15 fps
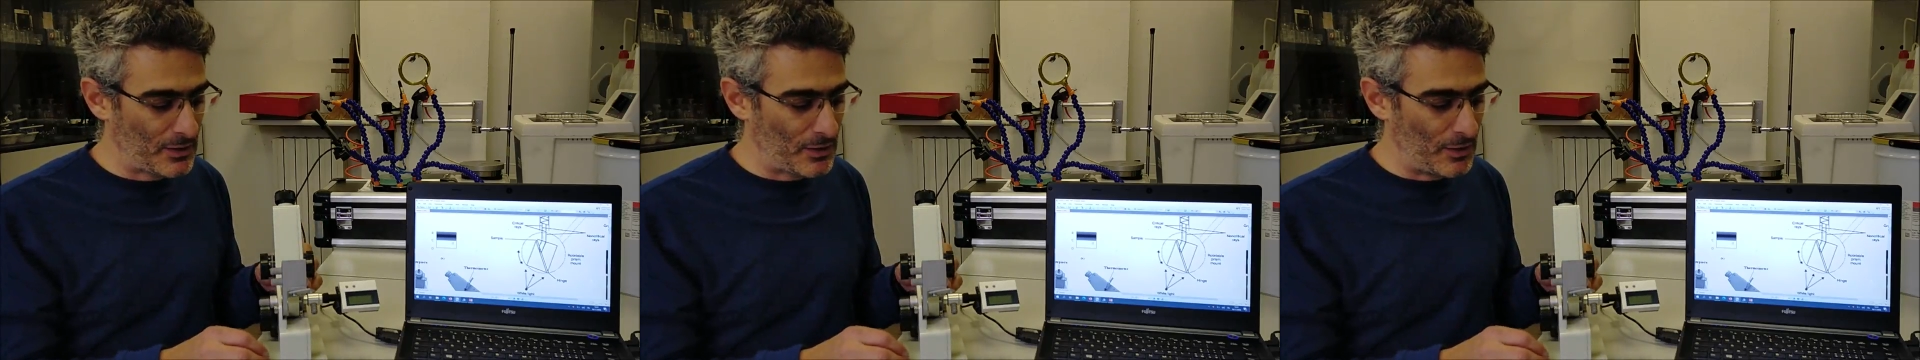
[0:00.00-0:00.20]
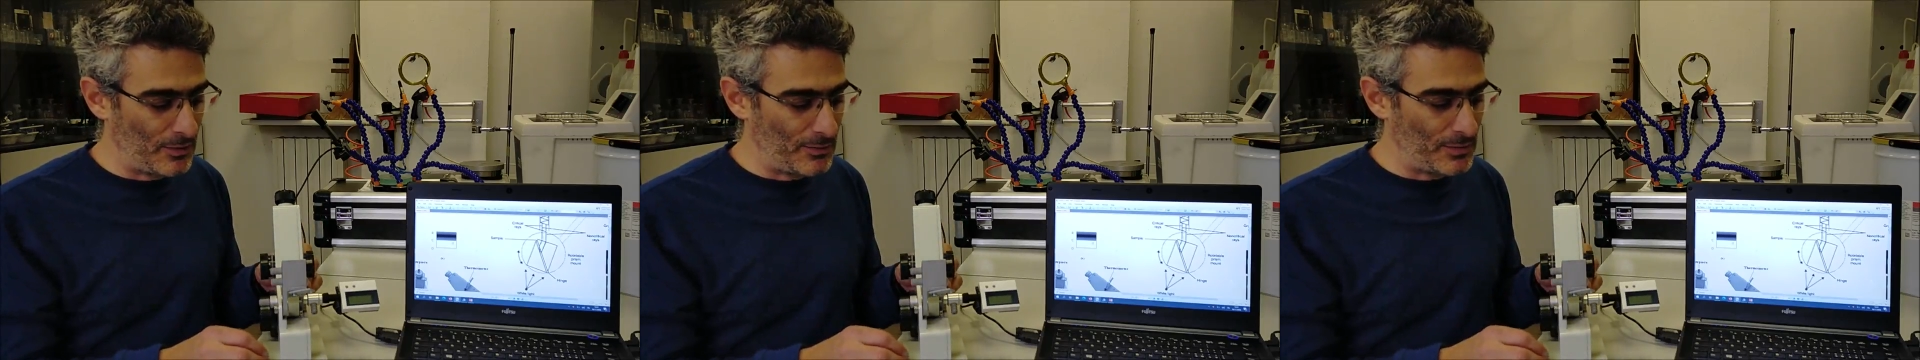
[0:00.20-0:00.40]

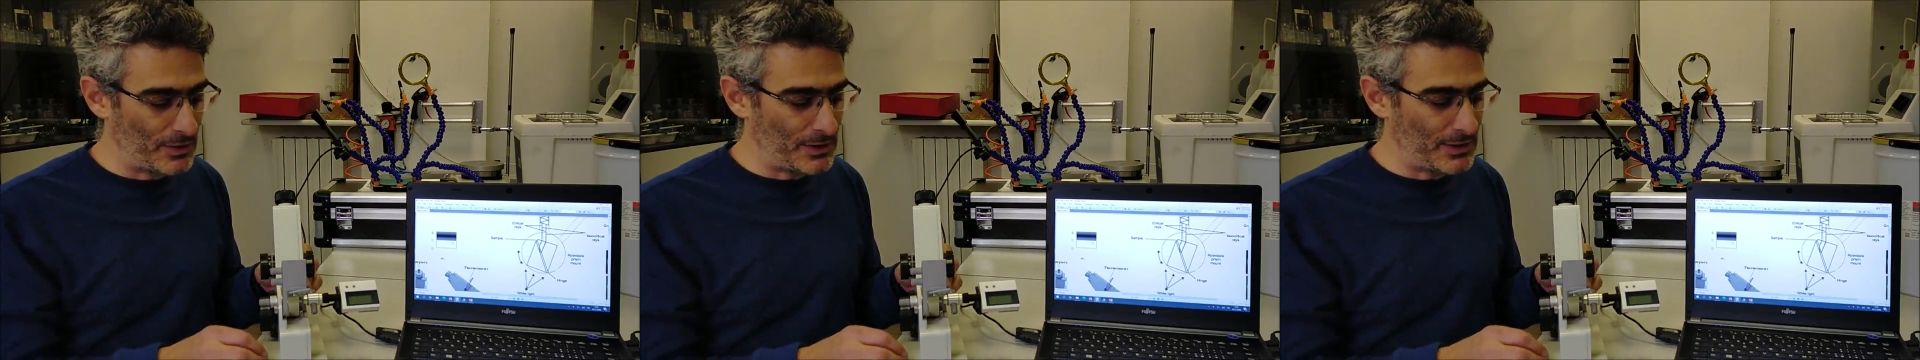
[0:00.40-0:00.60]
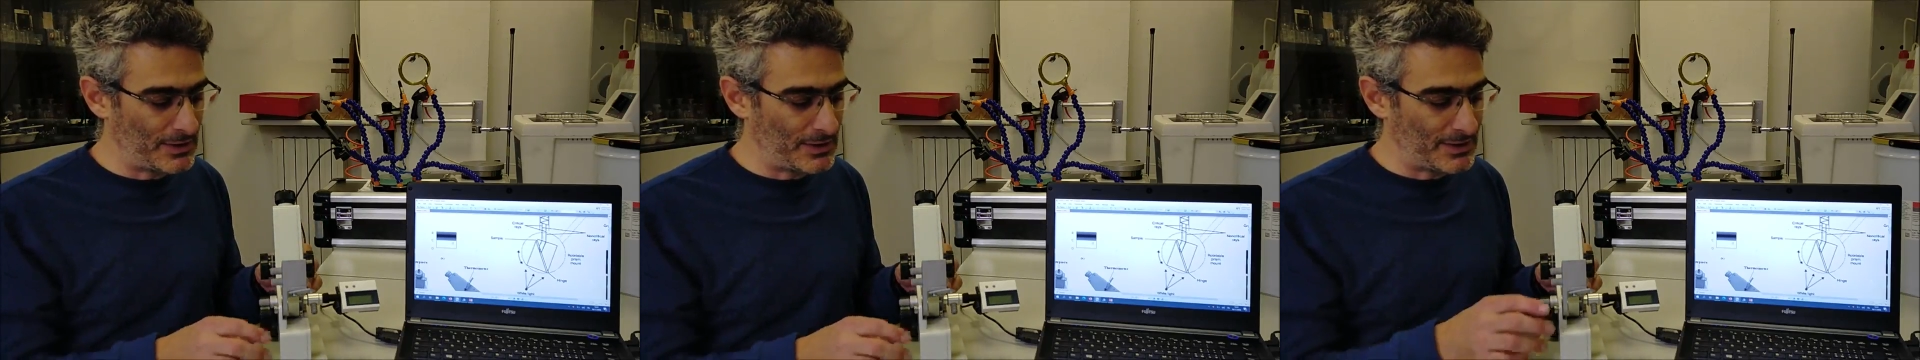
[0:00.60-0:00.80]

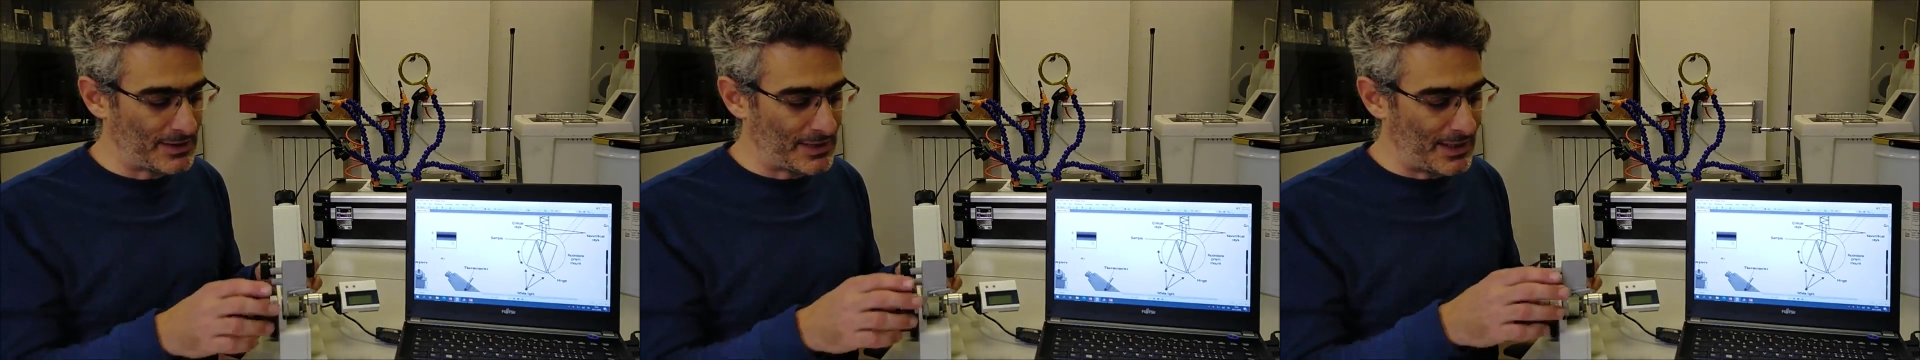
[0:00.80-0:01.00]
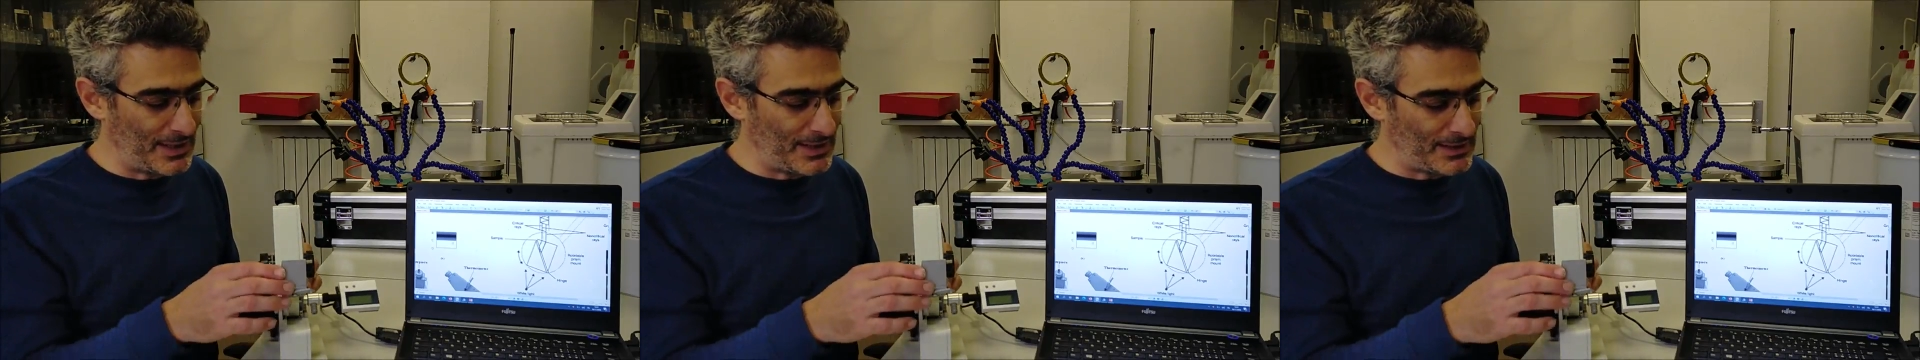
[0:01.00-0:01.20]
common in this
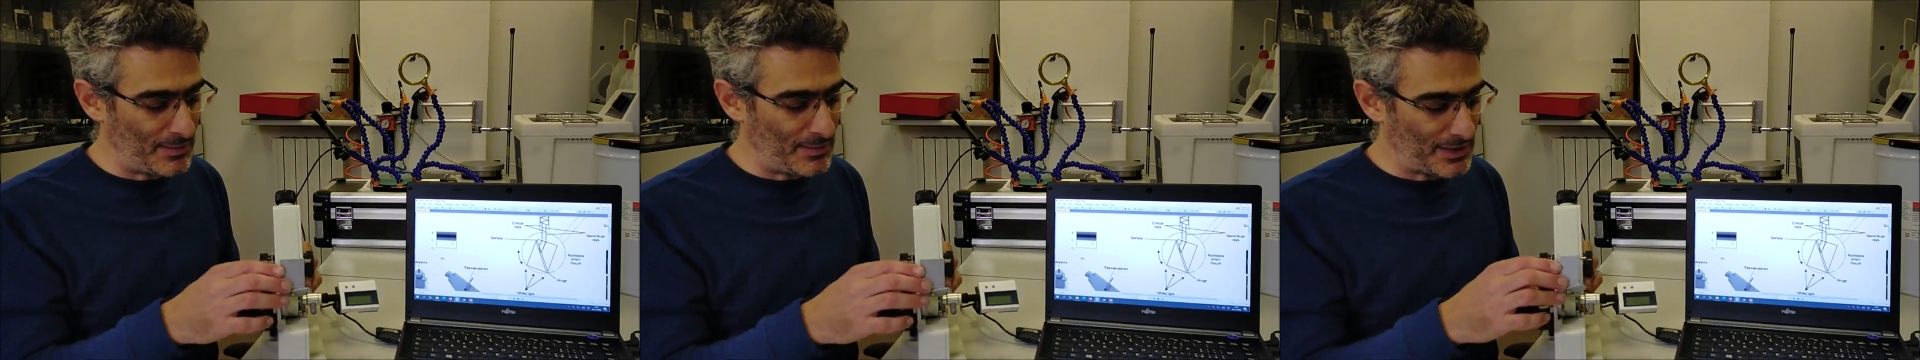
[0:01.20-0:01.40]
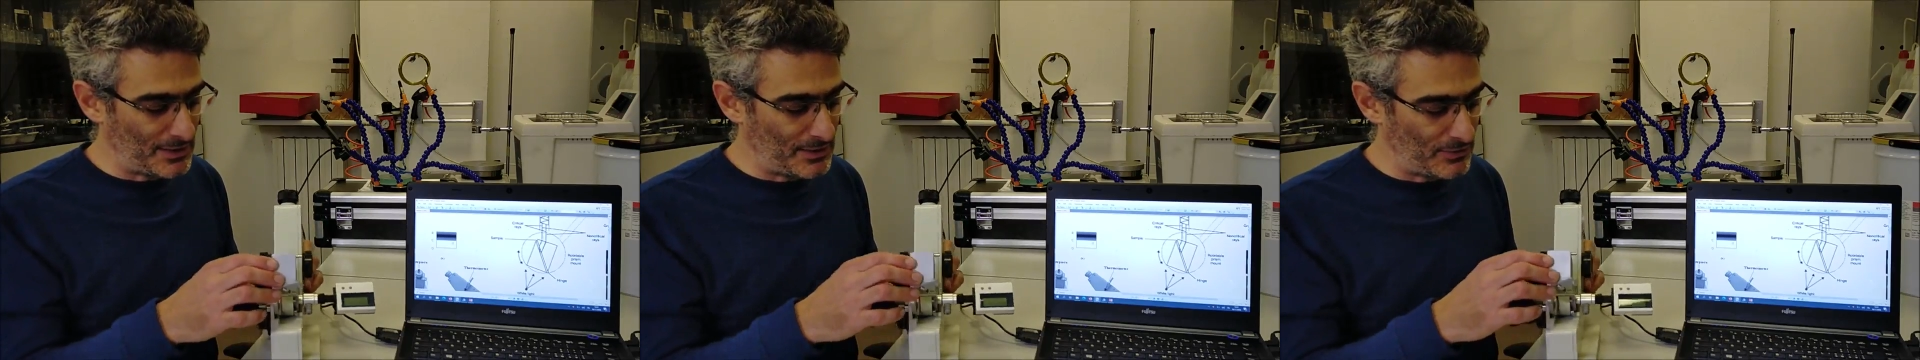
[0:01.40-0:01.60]
case,
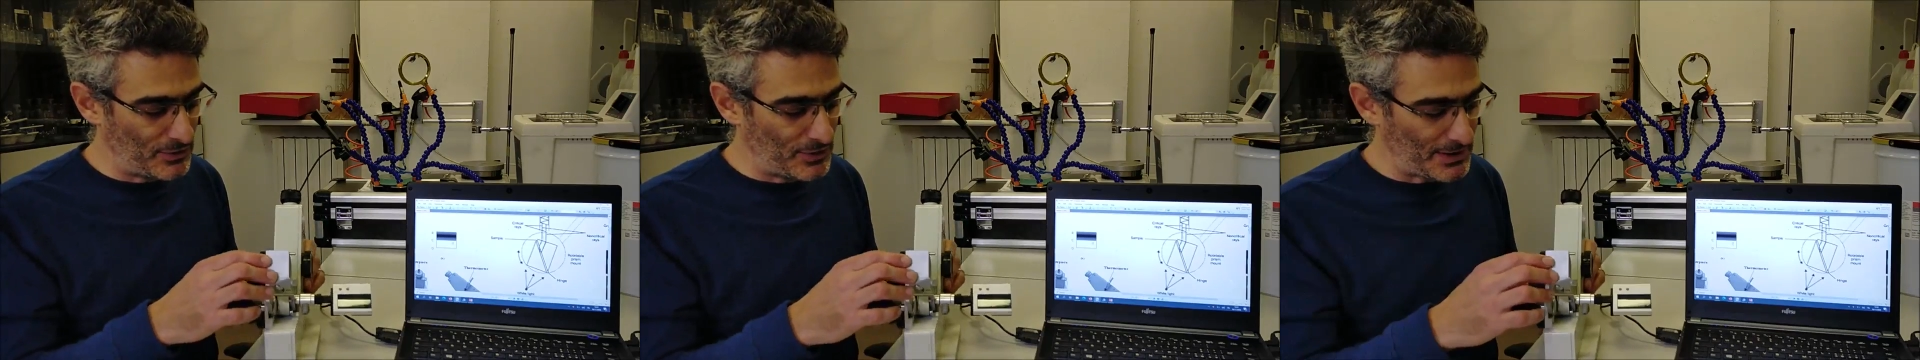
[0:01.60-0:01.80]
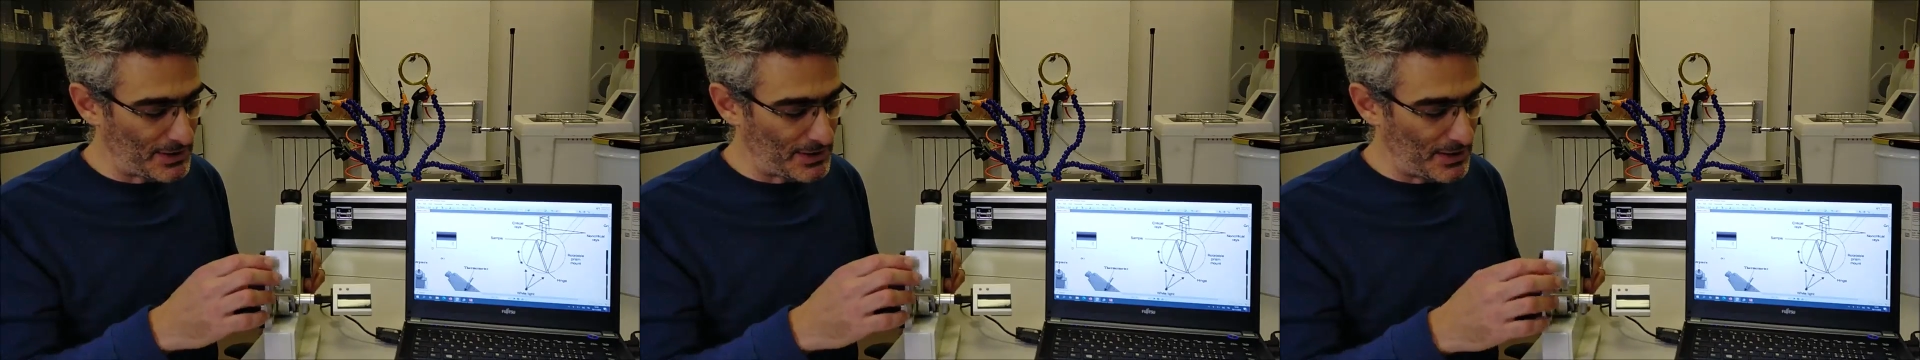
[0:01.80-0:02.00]
but you
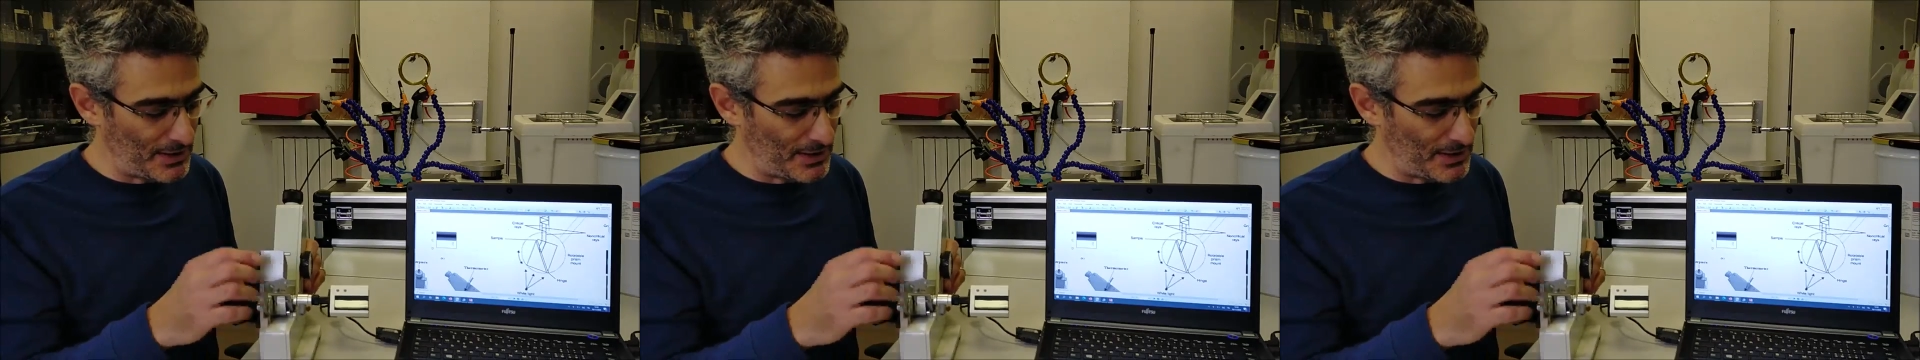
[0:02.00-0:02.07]
just